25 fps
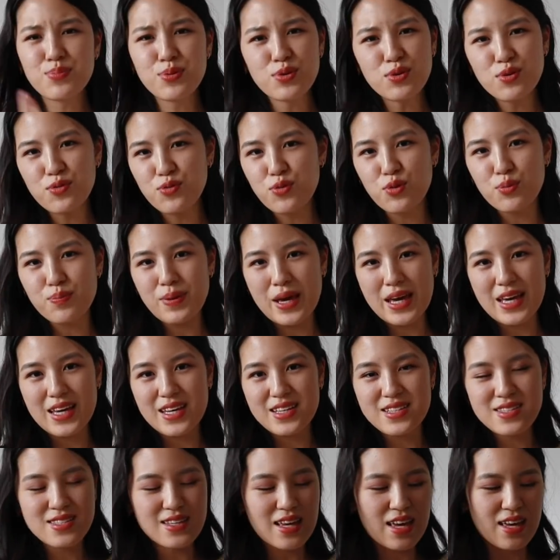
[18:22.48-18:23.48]
a beautiful
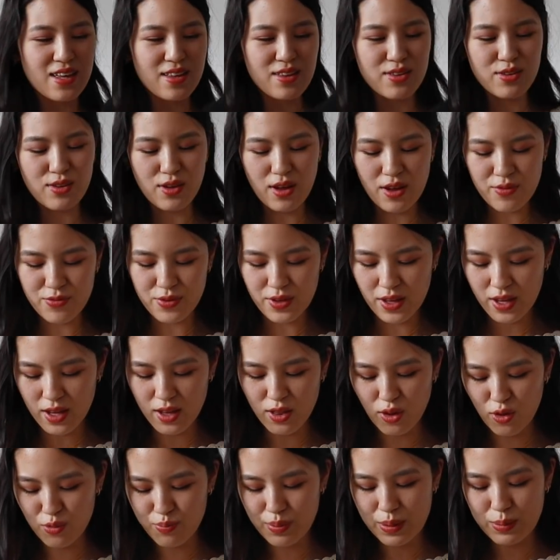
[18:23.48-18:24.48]
piece and I feel
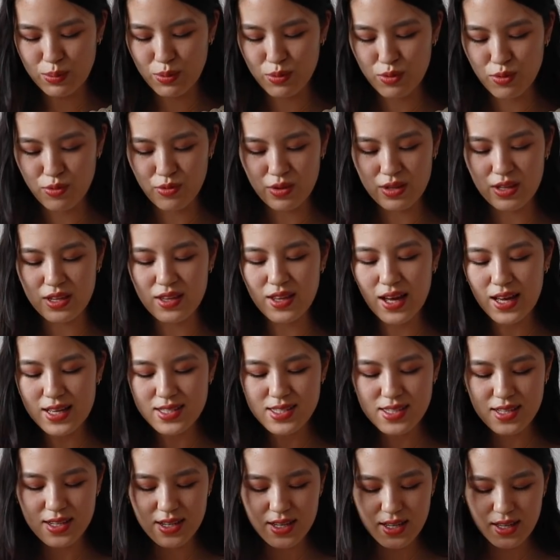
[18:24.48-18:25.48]
like a lot of people look really
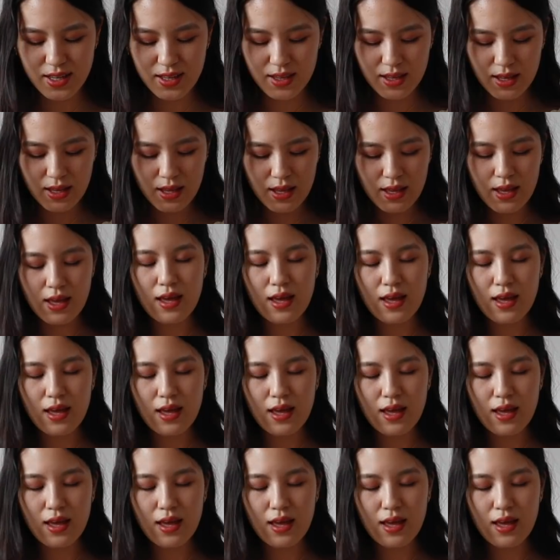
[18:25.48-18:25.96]
nice in it.